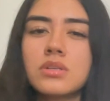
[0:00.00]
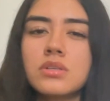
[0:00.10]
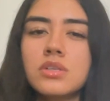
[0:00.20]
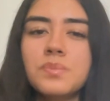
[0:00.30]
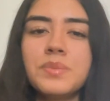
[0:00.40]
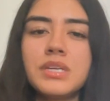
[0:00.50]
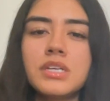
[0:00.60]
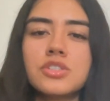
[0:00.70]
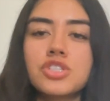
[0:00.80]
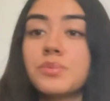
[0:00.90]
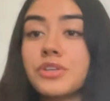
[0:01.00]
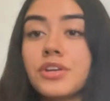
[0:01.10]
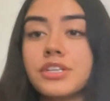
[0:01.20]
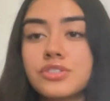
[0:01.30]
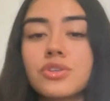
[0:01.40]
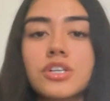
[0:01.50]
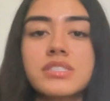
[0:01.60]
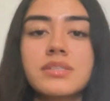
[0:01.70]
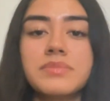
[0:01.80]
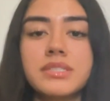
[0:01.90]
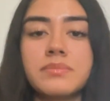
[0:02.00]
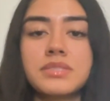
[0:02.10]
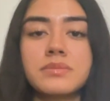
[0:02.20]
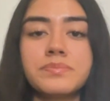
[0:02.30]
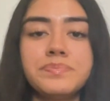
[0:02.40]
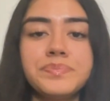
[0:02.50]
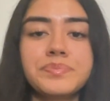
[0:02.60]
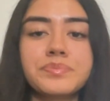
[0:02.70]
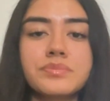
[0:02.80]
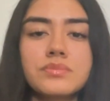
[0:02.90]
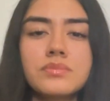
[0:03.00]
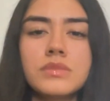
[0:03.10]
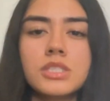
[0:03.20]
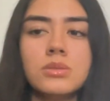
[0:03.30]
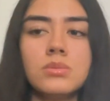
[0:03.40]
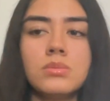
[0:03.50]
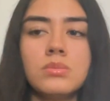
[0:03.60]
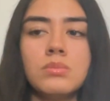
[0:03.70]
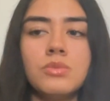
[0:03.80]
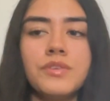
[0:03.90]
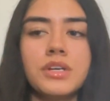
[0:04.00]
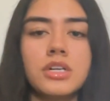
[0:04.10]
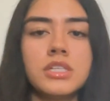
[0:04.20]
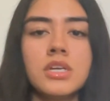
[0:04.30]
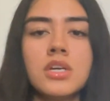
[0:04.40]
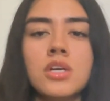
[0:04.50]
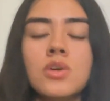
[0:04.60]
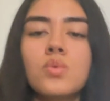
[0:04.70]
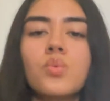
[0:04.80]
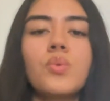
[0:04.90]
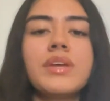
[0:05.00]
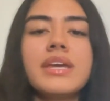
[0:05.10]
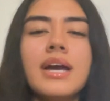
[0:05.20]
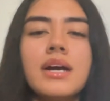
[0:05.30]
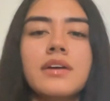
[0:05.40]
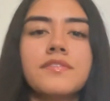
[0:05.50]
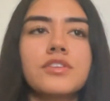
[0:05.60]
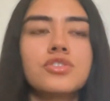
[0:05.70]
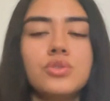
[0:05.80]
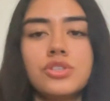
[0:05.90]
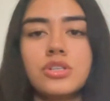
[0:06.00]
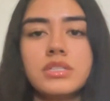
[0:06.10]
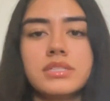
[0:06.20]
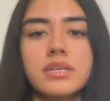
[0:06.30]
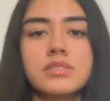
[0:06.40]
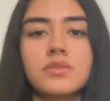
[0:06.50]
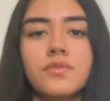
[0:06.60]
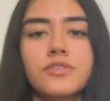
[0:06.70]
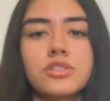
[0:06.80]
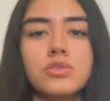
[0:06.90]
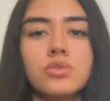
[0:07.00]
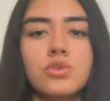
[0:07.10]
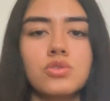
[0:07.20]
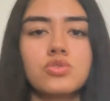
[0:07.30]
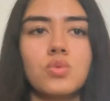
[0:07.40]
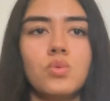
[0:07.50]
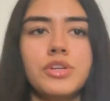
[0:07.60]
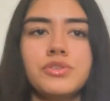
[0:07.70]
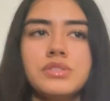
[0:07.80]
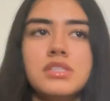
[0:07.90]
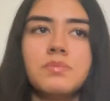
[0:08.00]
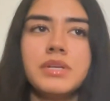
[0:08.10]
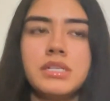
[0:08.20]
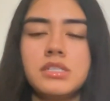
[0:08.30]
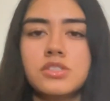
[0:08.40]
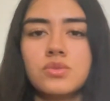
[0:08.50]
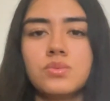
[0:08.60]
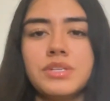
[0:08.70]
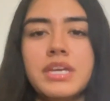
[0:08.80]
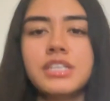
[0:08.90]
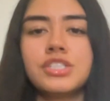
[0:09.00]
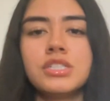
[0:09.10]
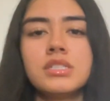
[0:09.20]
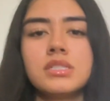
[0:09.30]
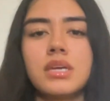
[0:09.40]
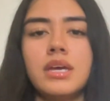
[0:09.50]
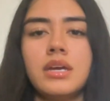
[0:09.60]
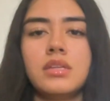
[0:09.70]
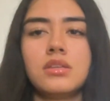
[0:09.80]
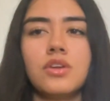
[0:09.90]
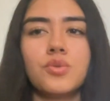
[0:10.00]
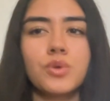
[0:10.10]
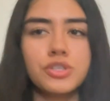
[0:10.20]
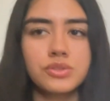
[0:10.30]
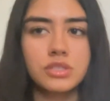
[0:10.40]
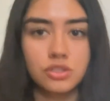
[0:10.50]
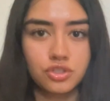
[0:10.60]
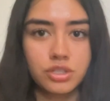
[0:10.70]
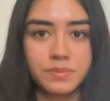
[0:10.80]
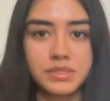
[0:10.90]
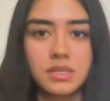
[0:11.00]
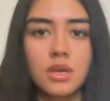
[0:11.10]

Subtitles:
could be contributing to her symptoms. Moving on, we have 2 urine tests for glucose, one using the Benedict reagent and the other one using the strips.